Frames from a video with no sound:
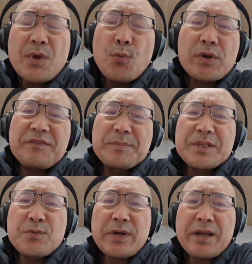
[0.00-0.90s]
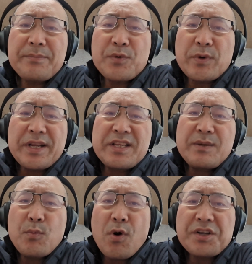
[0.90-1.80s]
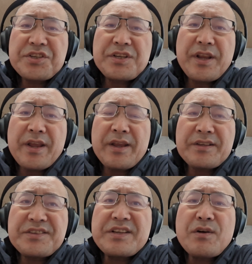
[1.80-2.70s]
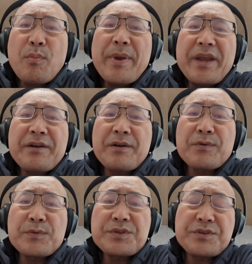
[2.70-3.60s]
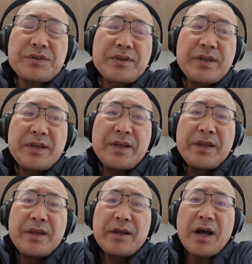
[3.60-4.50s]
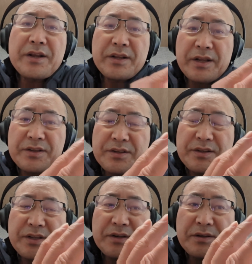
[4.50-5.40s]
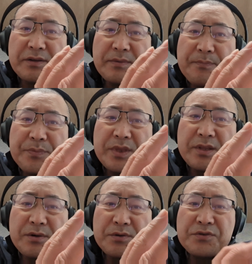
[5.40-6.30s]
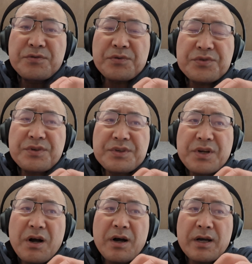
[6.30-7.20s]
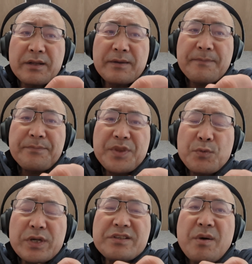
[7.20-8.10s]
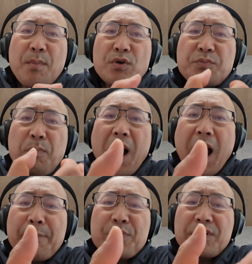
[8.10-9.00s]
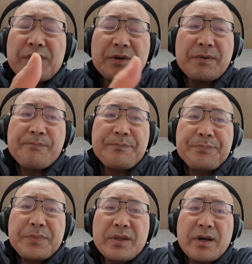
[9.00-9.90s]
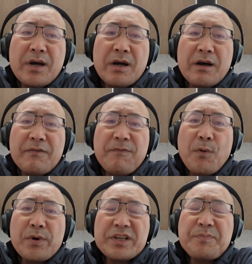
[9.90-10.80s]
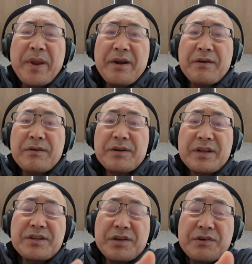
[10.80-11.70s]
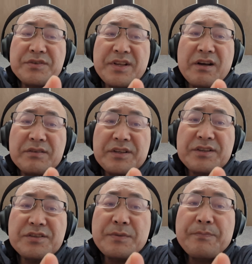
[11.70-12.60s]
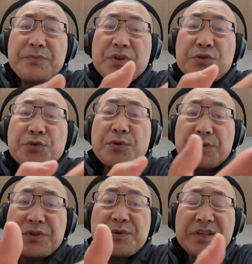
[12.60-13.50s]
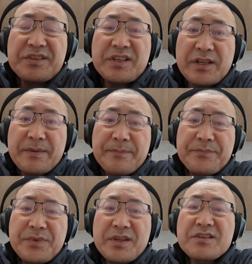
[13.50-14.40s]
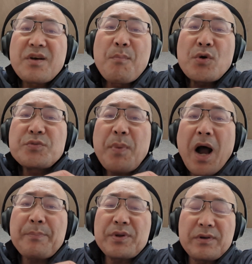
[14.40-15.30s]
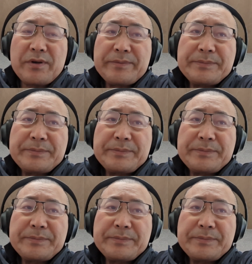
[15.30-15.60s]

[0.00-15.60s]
One of them is when I keep watching a single pair, which I did a Google search on what is the most popular forex pair. It turns out it's Euro USD is the most popular.